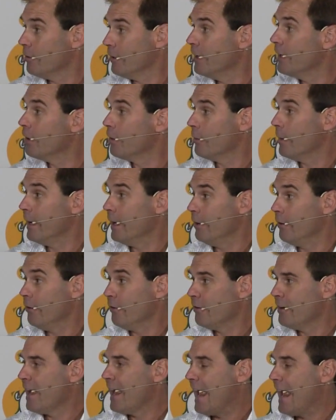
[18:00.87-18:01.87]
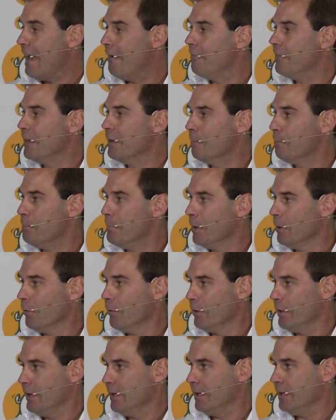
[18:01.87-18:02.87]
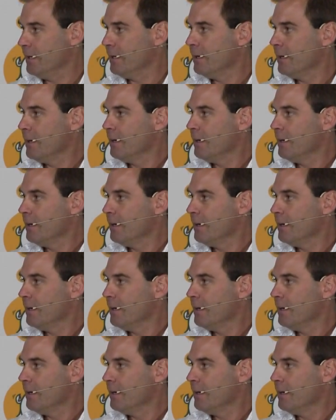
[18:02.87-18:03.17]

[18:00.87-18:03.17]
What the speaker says: integrators have the ability